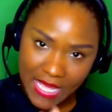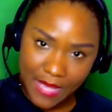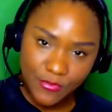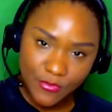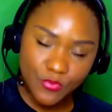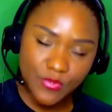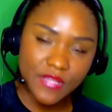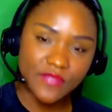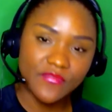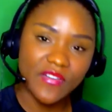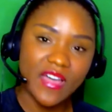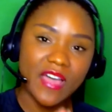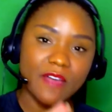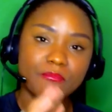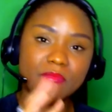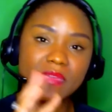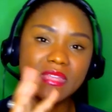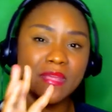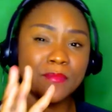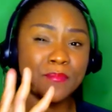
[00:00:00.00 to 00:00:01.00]

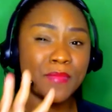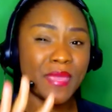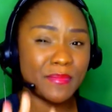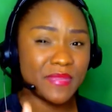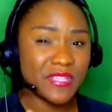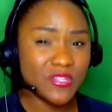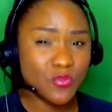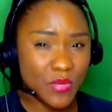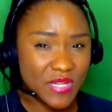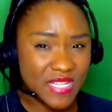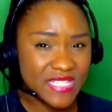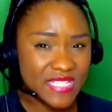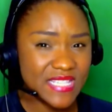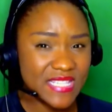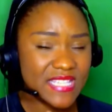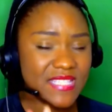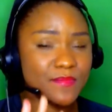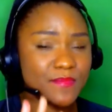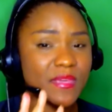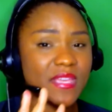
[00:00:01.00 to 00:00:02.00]
25-minute, maybe
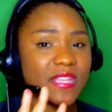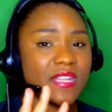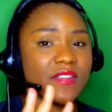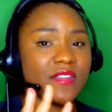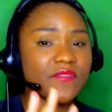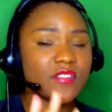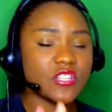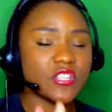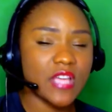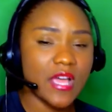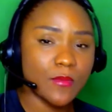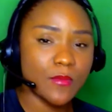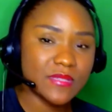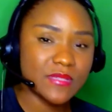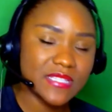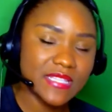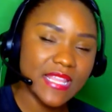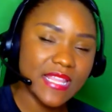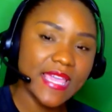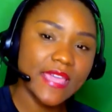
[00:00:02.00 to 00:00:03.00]
26-minute if the child was
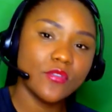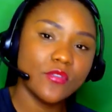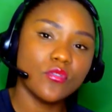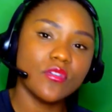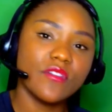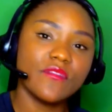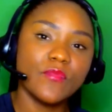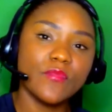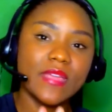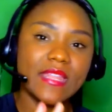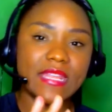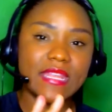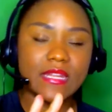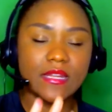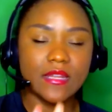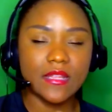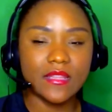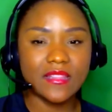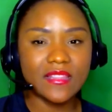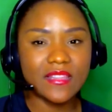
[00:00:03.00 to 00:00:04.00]
late, or if we needed a
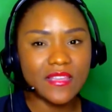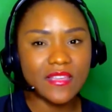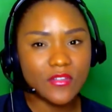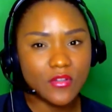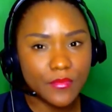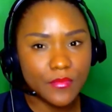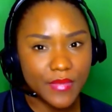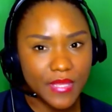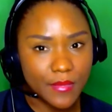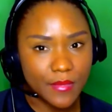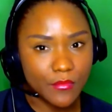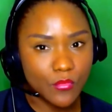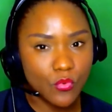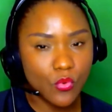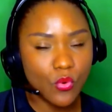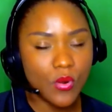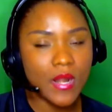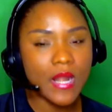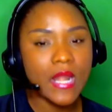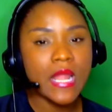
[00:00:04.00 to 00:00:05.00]
little bit more